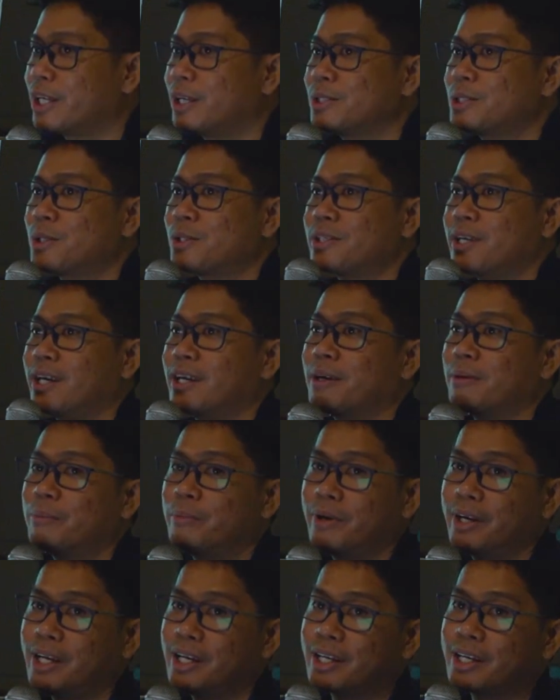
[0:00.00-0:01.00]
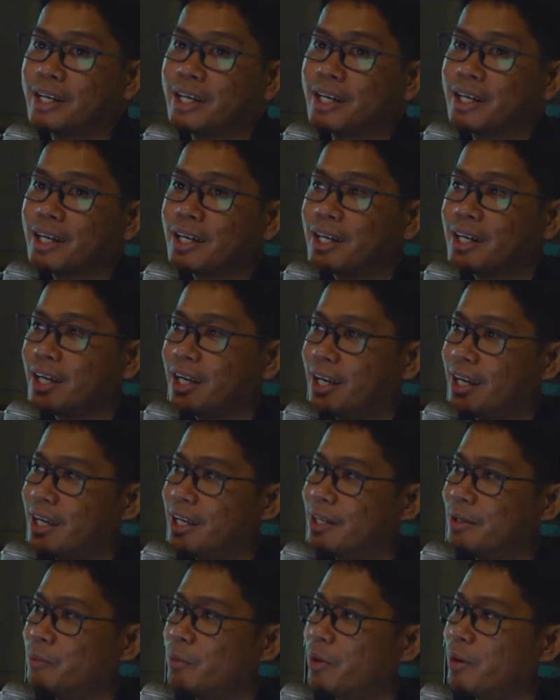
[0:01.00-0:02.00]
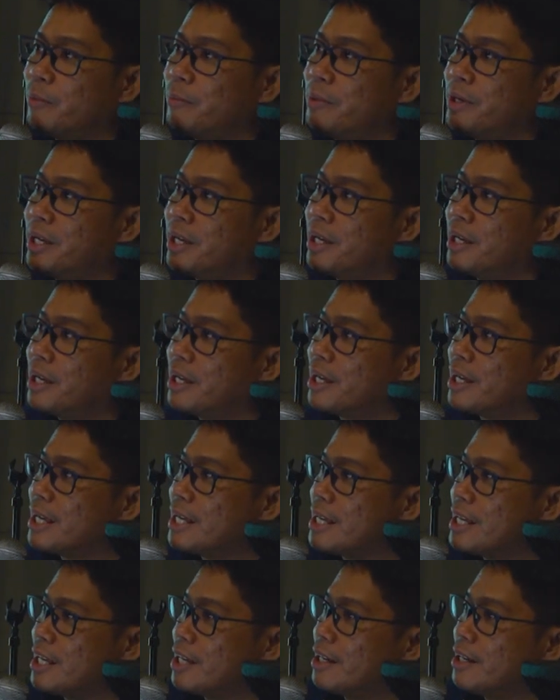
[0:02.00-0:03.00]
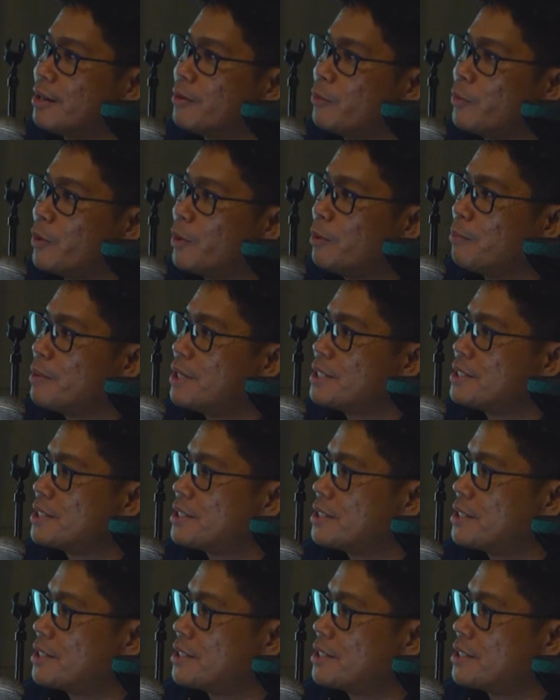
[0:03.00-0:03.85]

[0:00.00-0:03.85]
can also take a break, and we will be